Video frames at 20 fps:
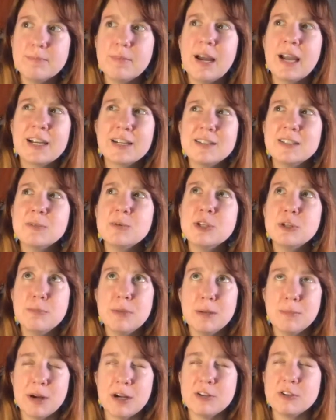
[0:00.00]
I could see what you
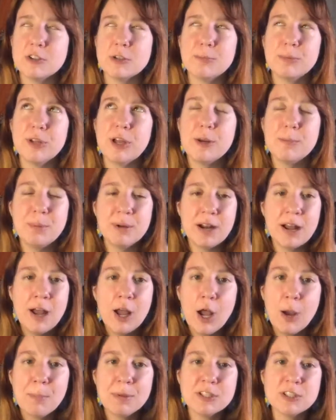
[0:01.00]
mean, Monster Blood. But
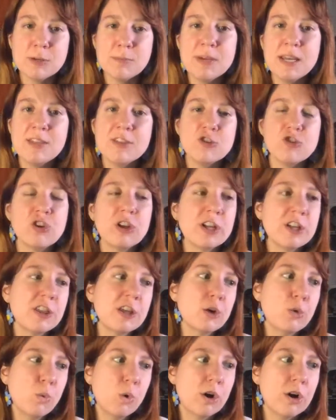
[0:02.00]
to me, the Shelly
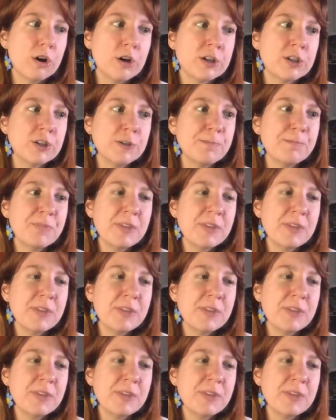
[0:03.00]
thing worked.